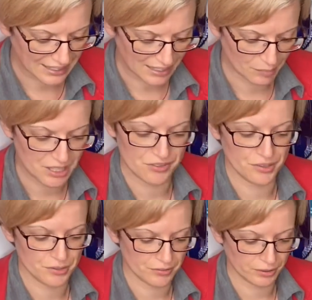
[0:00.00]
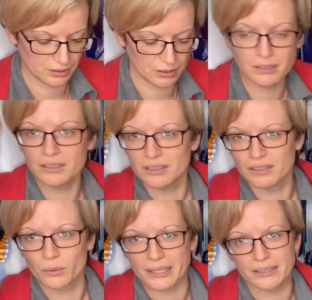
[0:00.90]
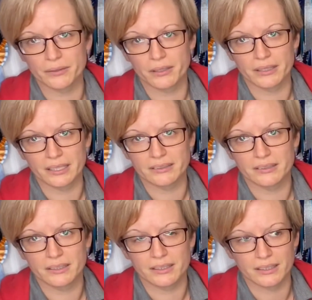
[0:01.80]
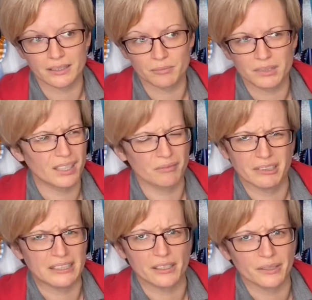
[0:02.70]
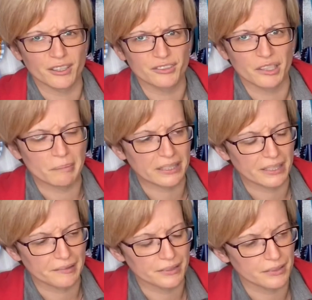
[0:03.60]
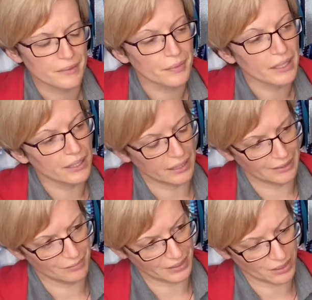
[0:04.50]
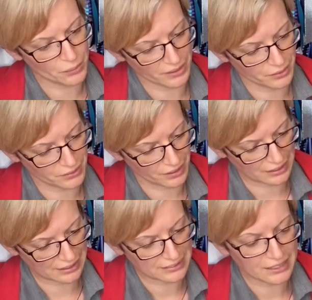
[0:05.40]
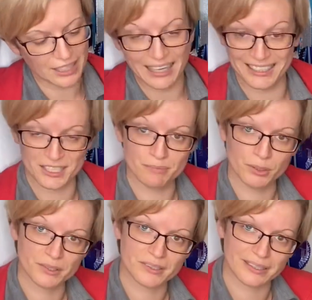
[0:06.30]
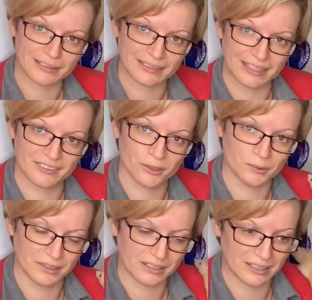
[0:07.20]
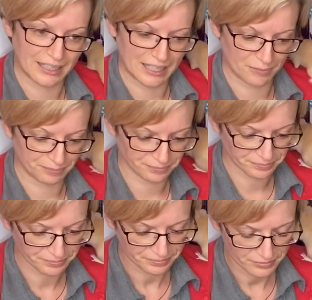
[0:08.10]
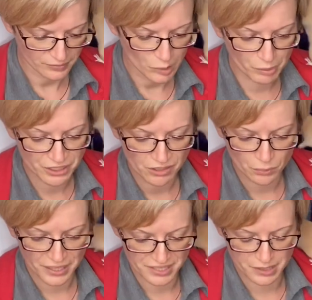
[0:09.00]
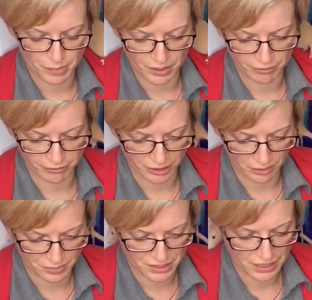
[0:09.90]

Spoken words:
is useful. Quick note on that. I'm really going off topic here, aren't I? Yeah, quick note on that. As books get older, because of the way the sperm forms,